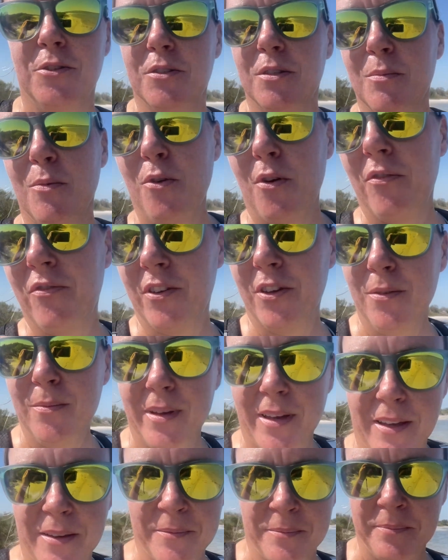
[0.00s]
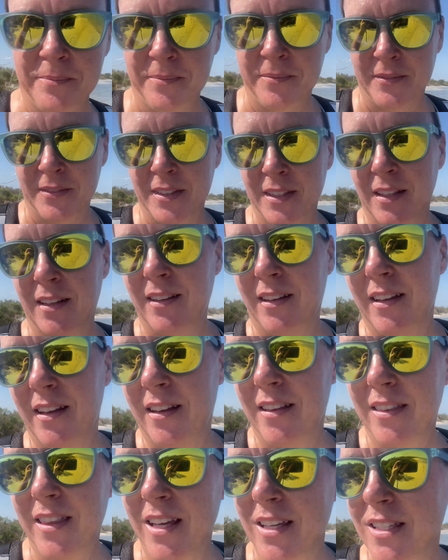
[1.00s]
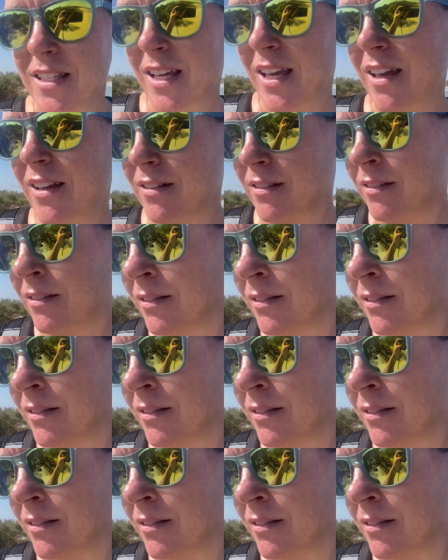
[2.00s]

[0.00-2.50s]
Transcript: some more filming. Thanks again.